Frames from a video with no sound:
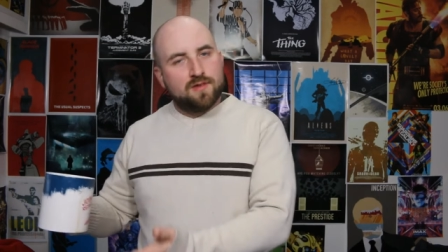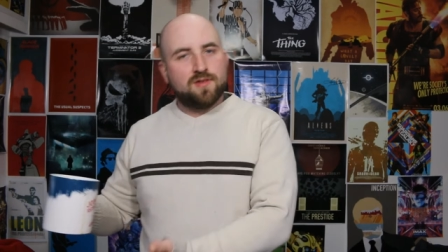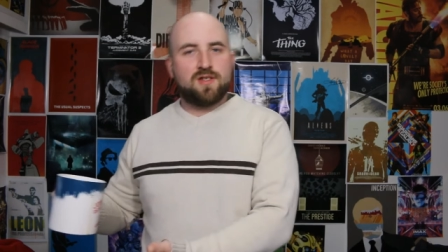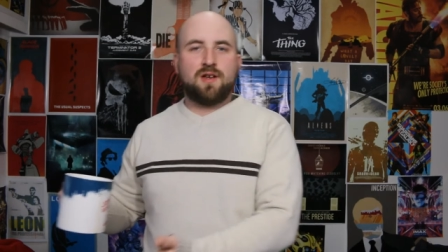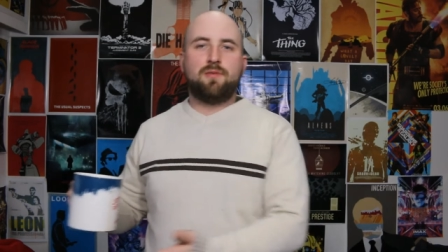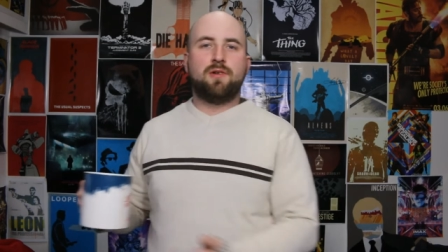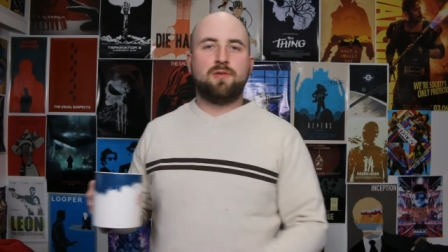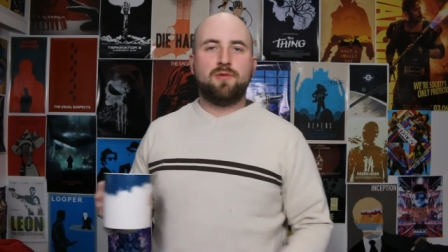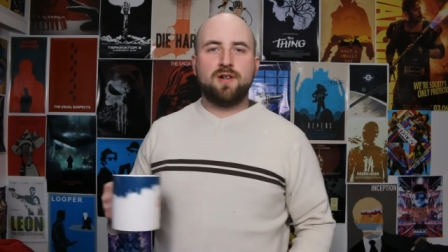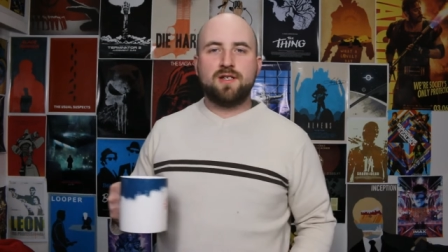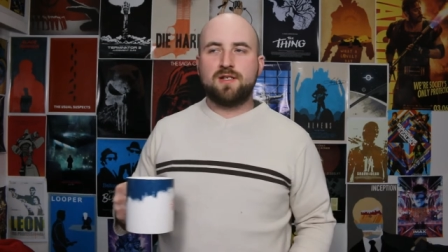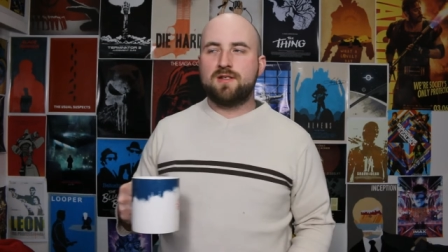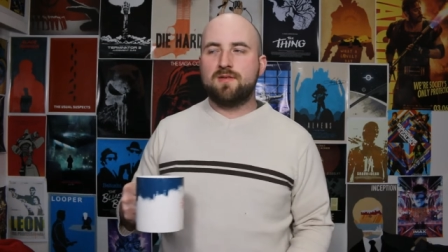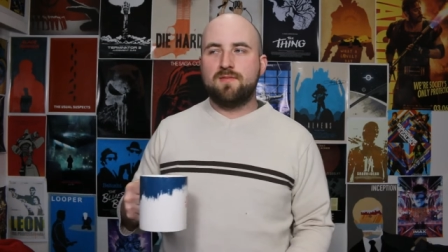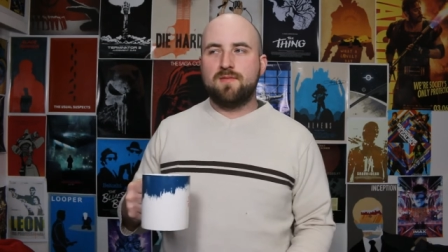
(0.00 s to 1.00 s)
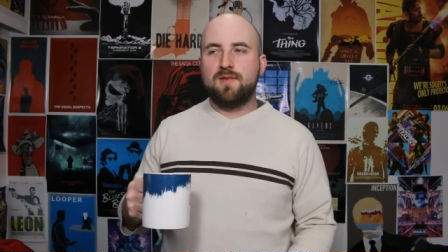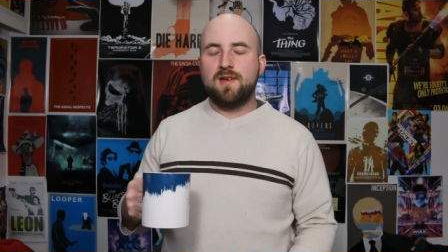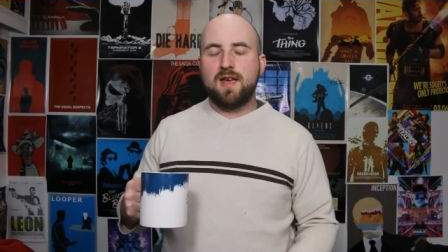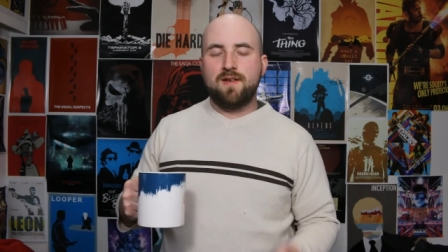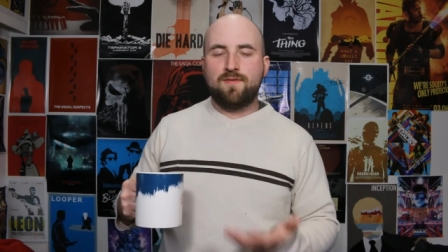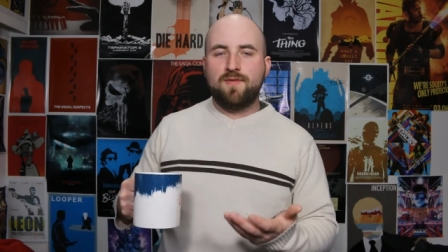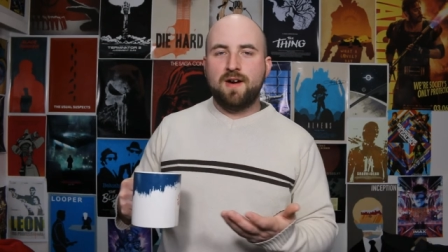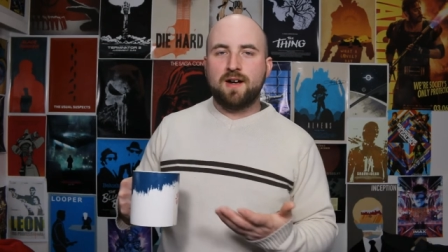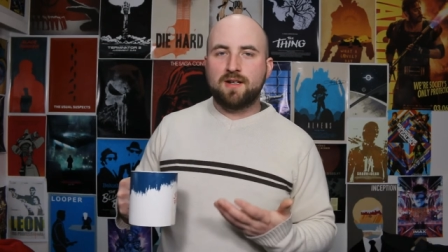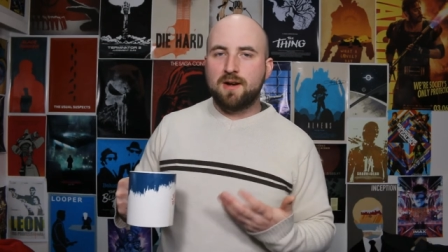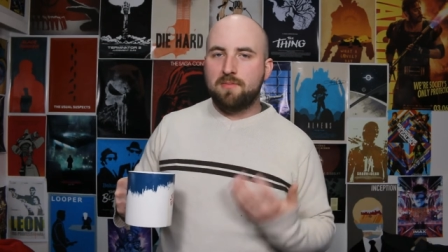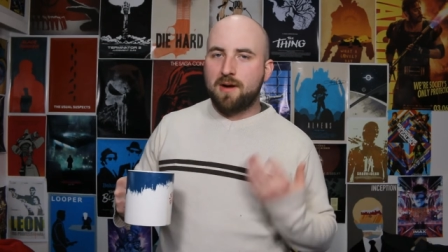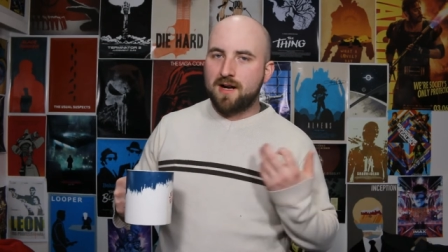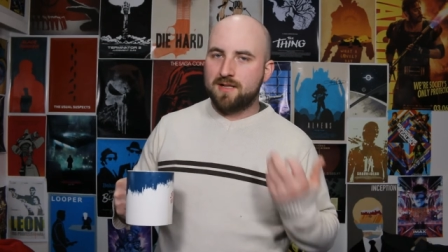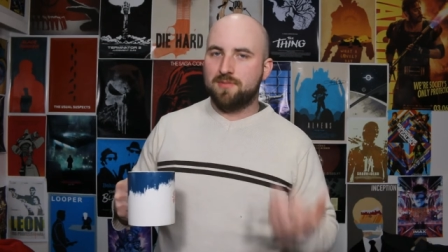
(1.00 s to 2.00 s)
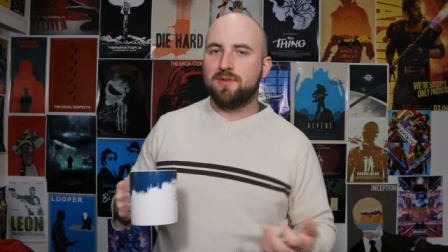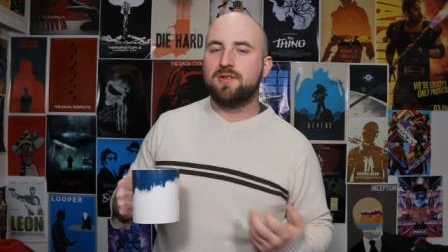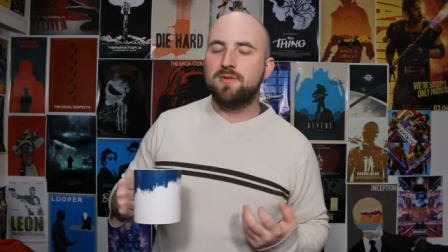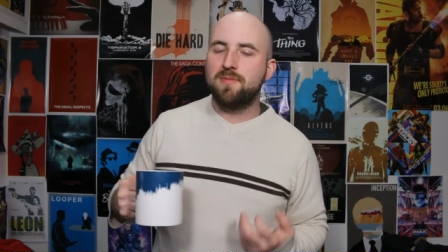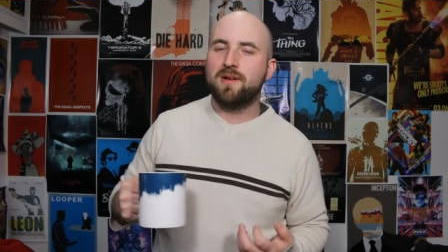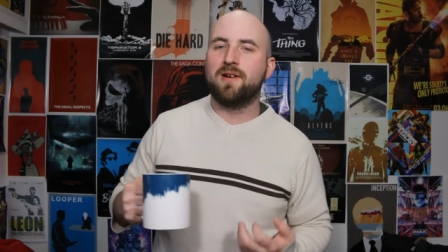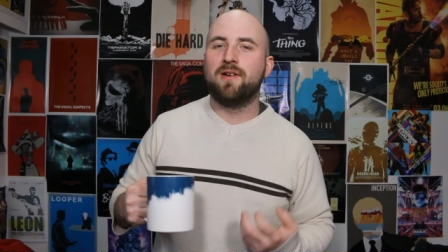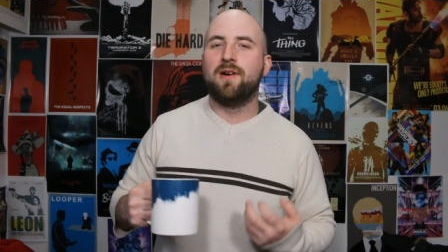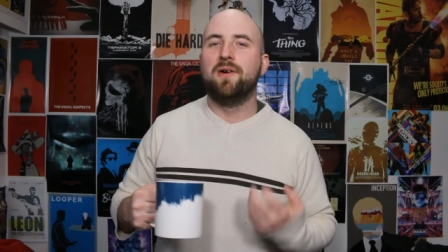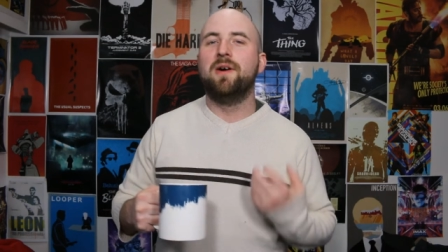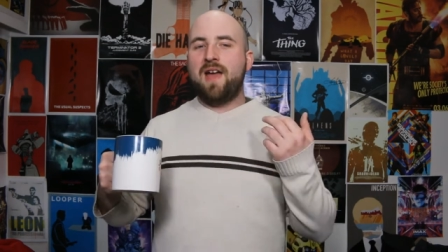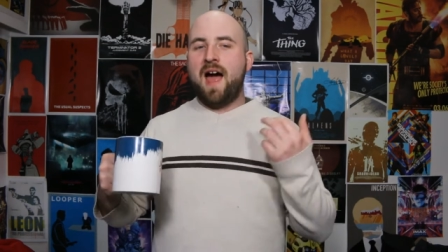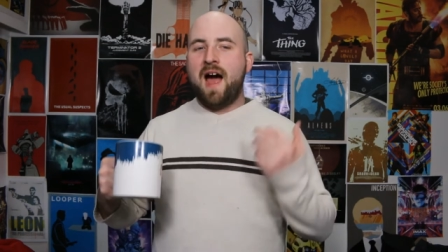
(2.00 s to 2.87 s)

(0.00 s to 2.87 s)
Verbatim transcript: someone was, in fact, a possible superhero.